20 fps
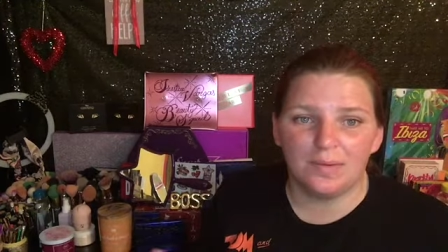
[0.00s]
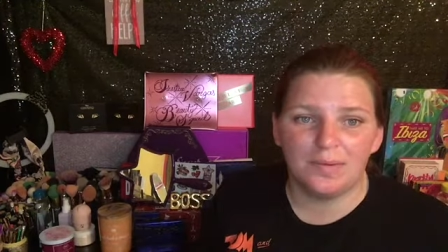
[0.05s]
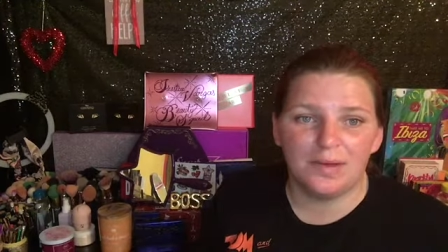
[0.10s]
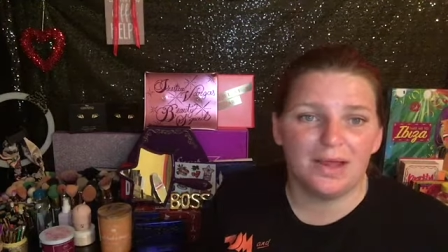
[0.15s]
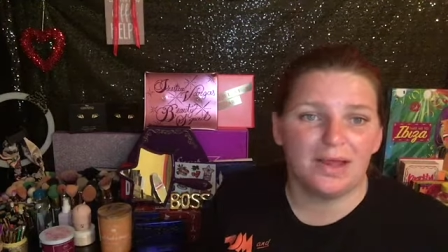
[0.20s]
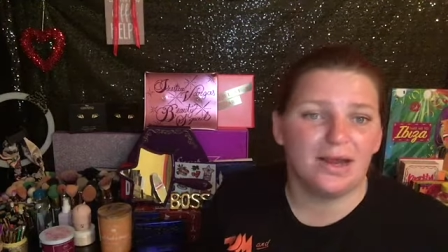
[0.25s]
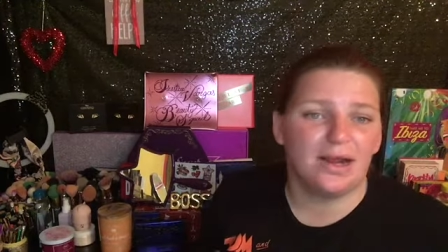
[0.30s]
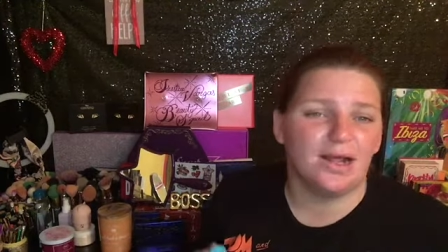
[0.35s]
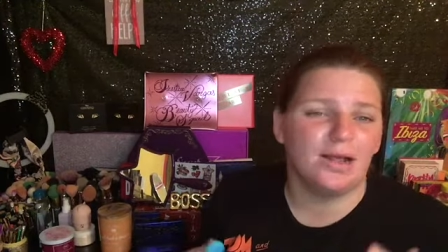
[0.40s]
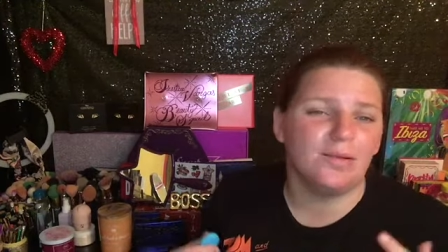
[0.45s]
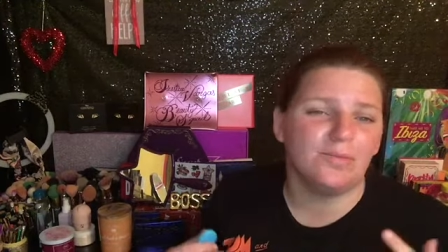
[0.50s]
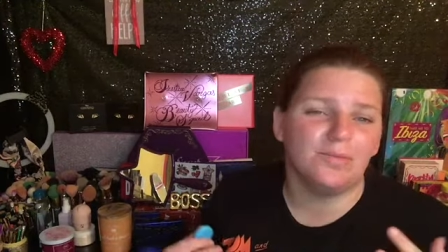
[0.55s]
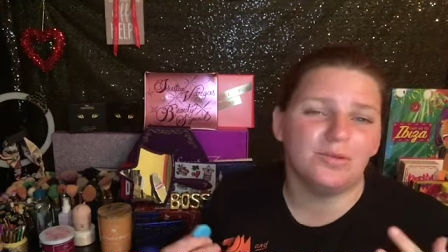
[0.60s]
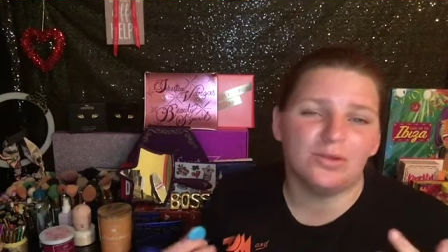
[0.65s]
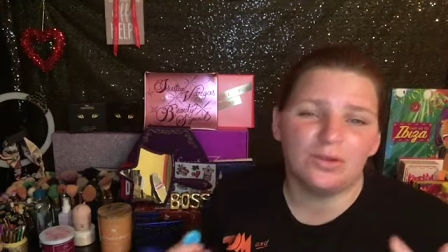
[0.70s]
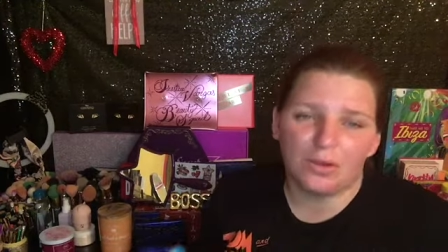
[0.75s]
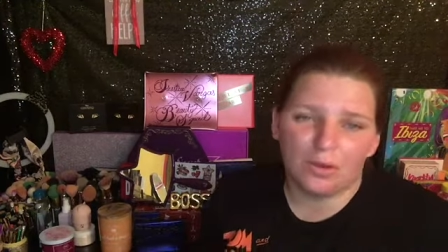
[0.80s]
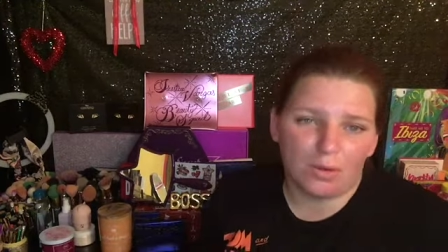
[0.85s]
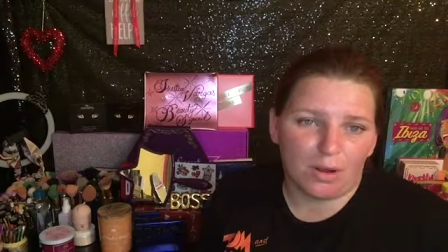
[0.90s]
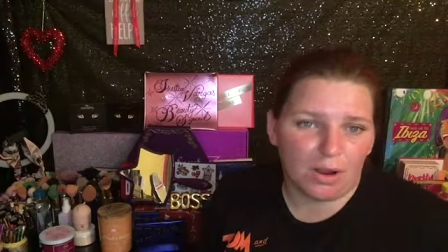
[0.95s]
and I'm
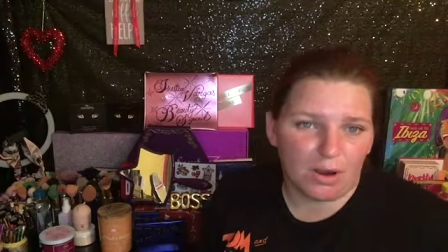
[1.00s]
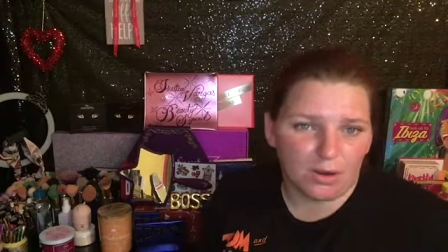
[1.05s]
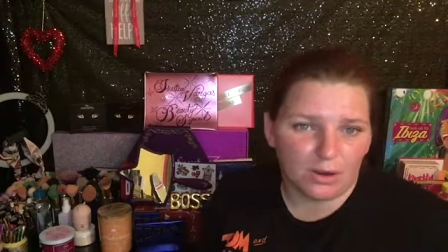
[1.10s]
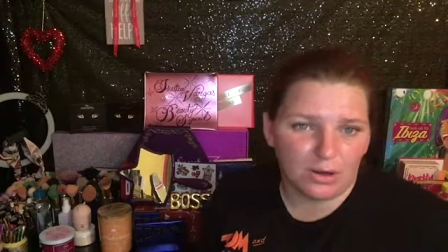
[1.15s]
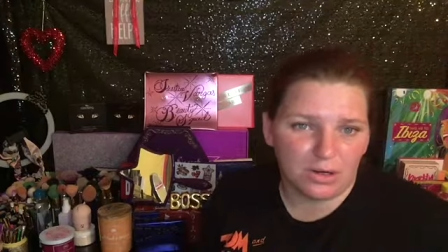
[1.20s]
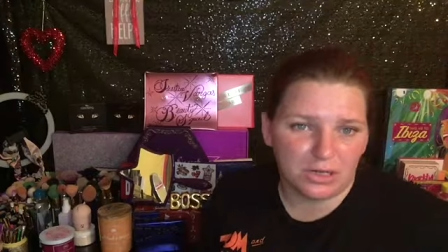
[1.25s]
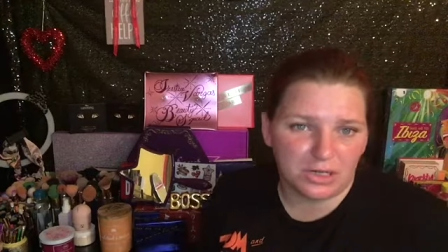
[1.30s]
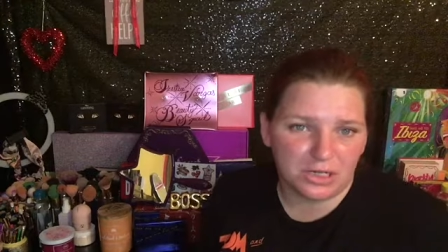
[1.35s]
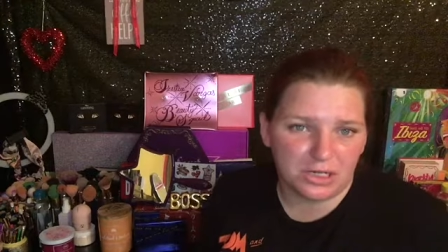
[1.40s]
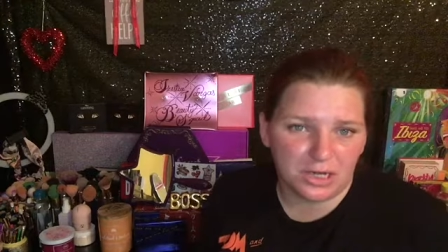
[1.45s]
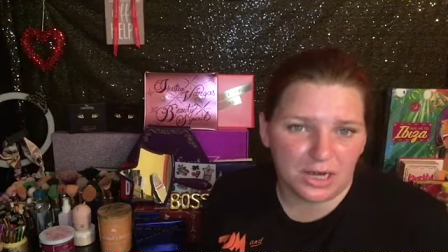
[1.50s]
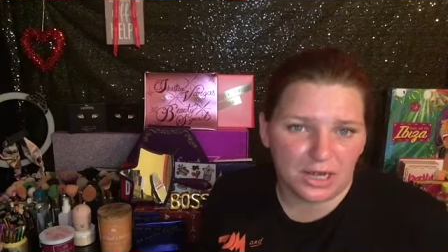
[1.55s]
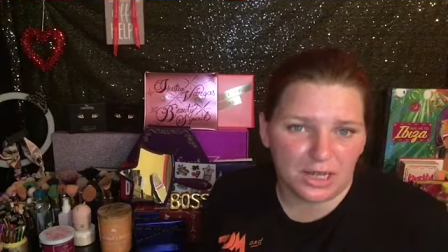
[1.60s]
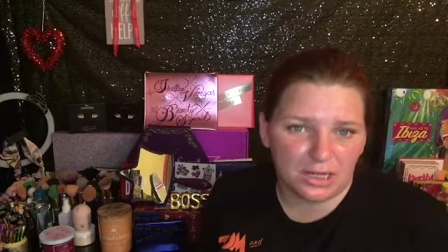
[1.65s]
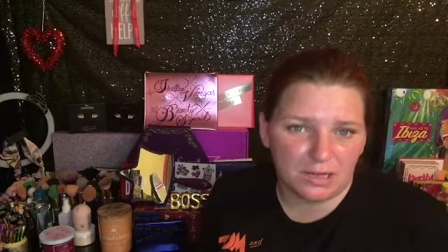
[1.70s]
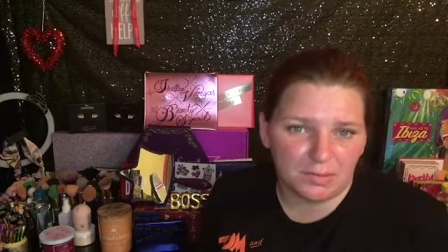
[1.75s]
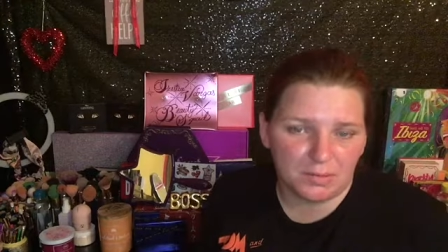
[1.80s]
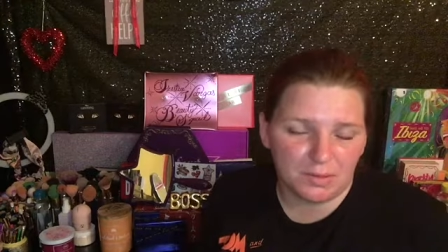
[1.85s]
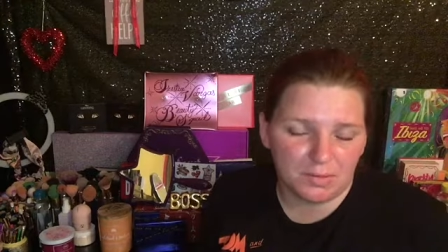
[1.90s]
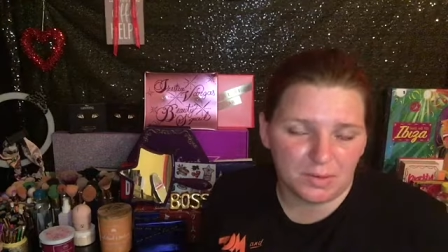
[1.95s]
so honored that she asked
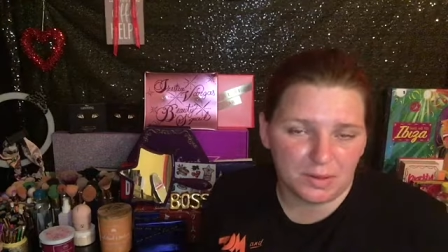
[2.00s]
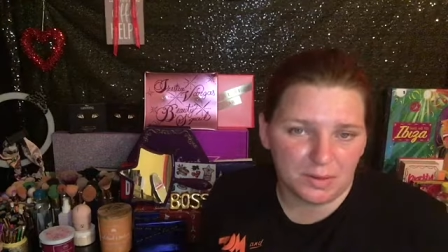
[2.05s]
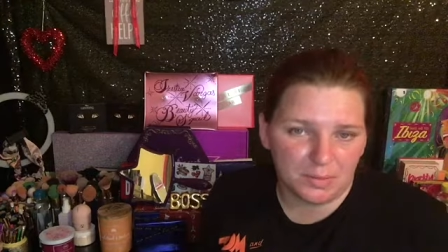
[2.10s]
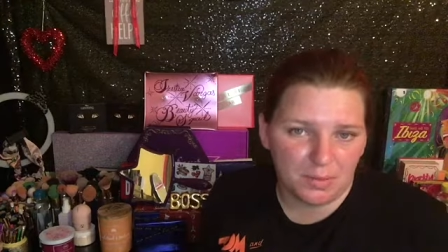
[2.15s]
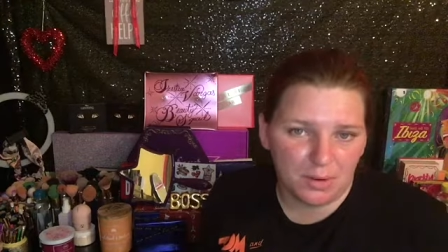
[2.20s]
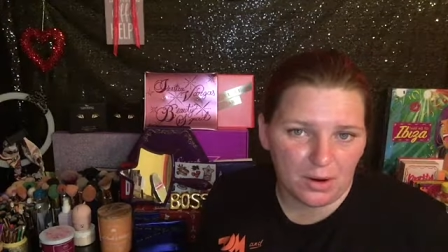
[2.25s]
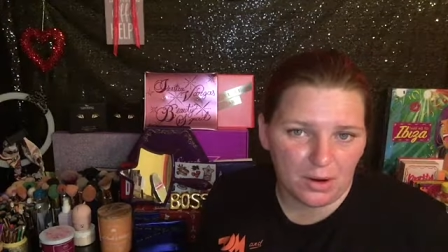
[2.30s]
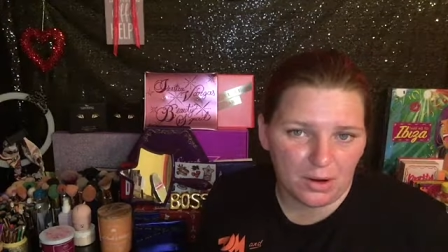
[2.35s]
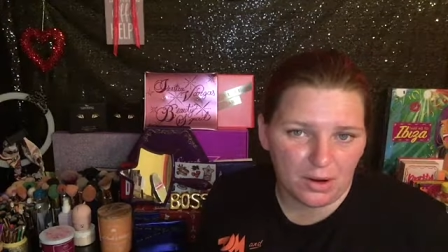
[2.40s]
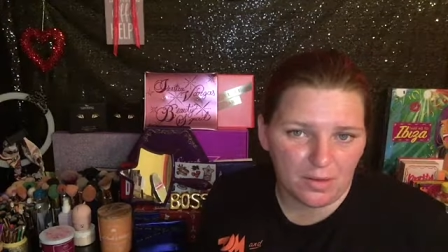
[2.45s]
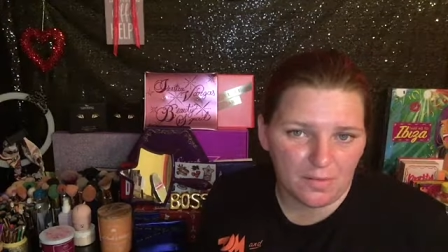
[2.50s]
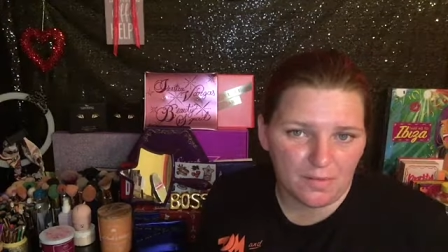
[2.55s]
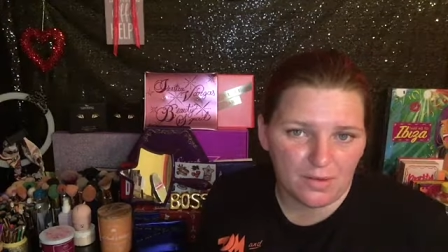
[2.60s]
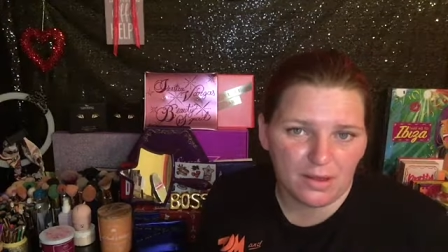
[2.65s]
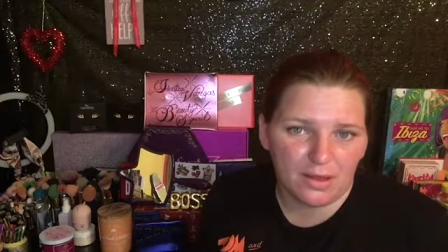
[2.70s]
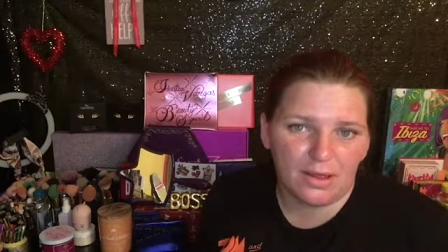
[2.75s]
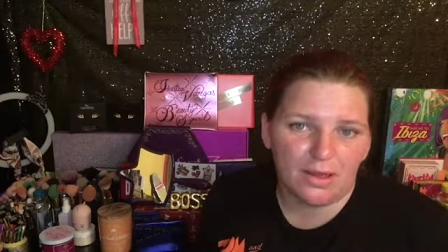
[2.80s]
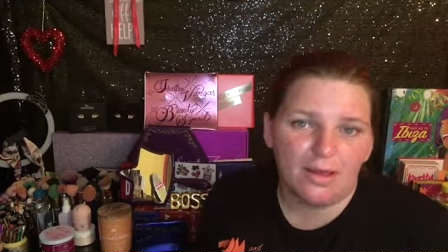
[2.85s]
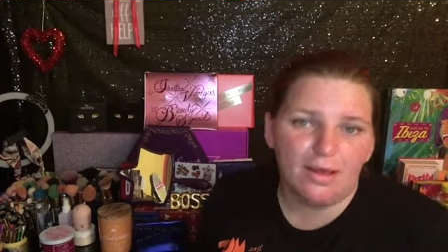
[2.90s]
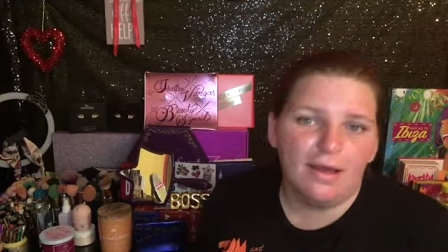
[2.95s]
me to be a part of it.
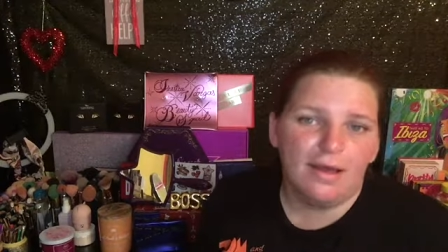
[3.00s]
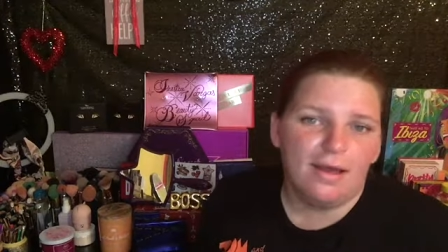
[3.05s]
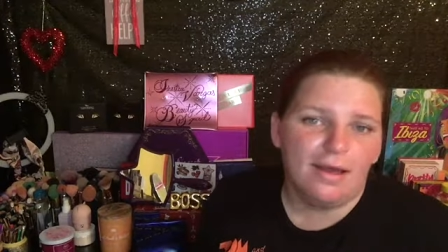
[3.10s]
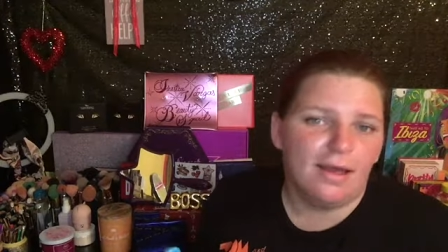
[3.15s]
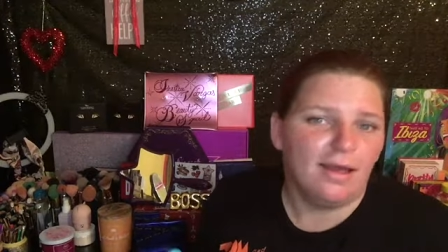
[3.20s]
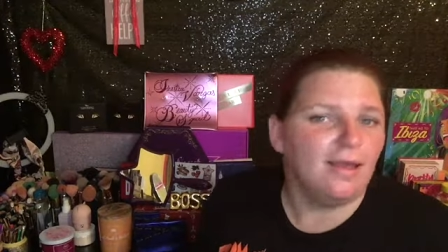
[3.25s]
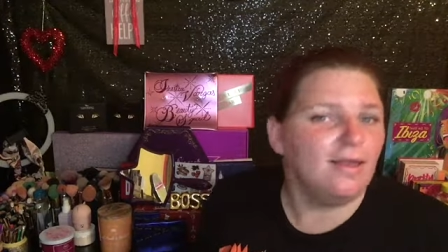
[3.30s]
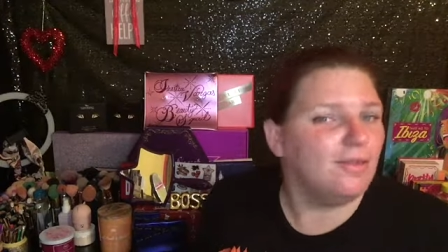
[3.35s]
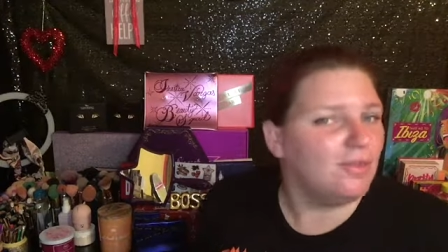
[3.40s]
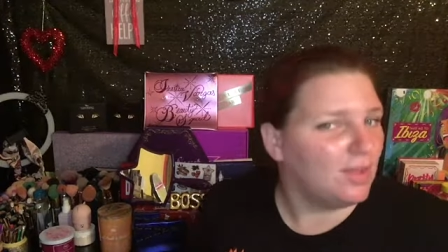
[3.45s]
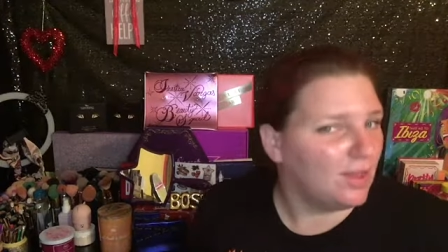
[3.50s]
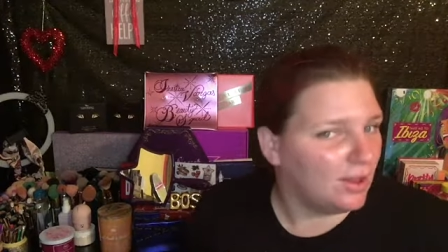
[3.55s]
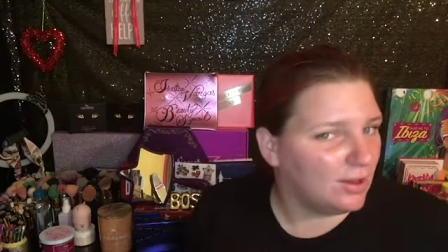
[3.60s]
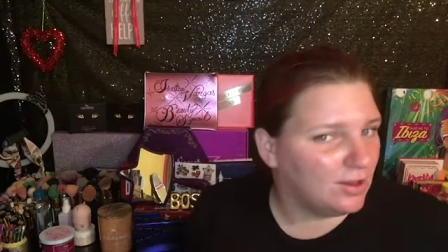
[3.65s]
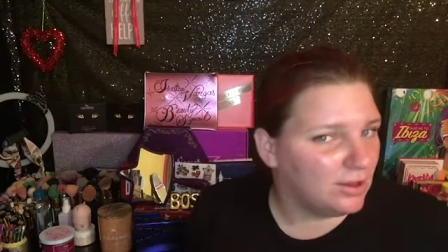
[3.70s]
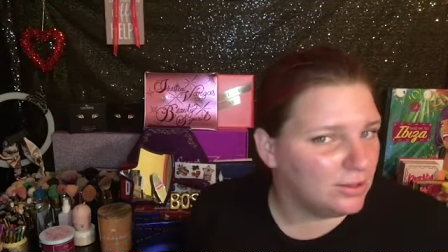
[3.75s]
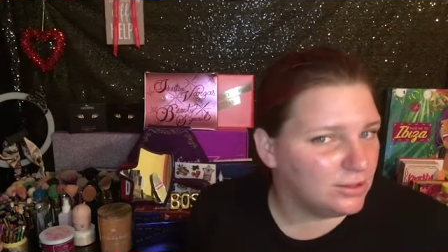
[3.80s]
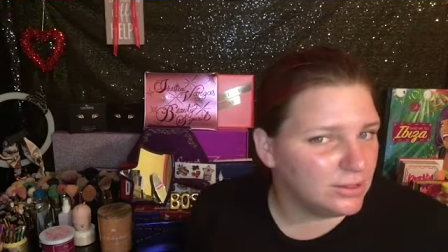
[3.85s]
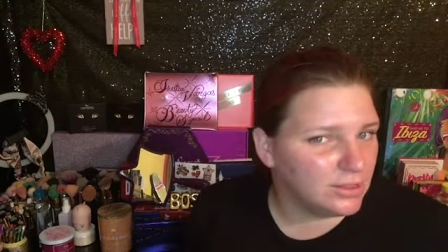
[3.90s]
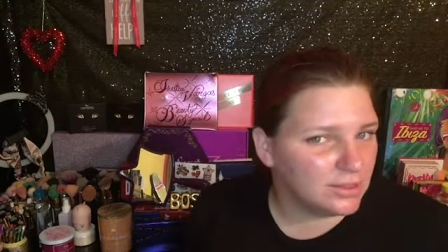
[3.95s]
And thank
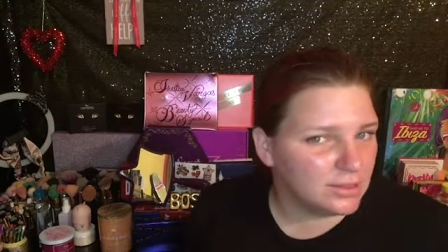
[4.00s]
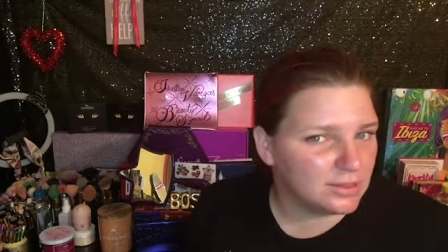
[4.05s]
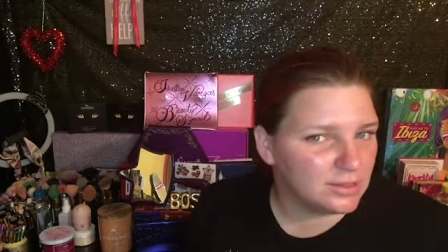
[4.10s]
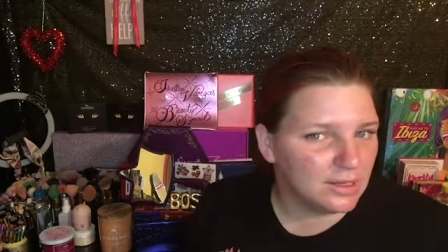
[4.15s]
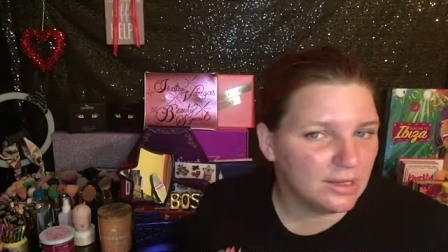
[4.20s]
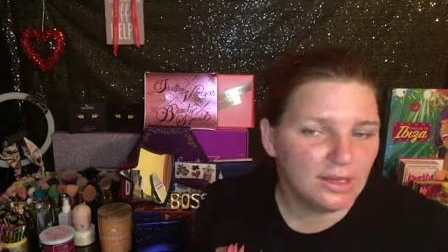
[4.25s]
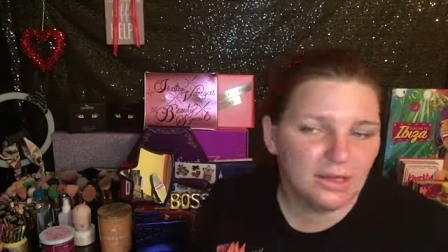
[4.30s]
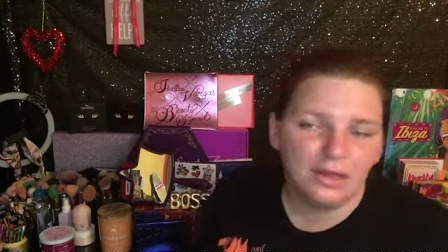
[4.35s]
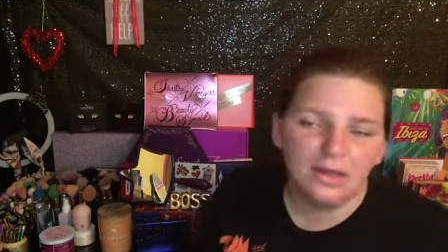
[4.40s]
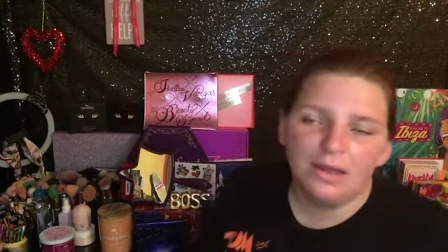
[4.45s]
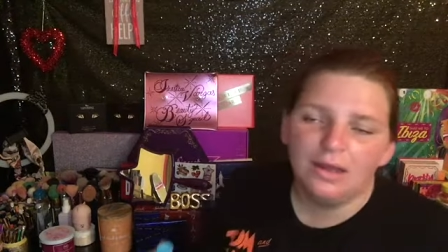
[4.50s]
you, Jessica.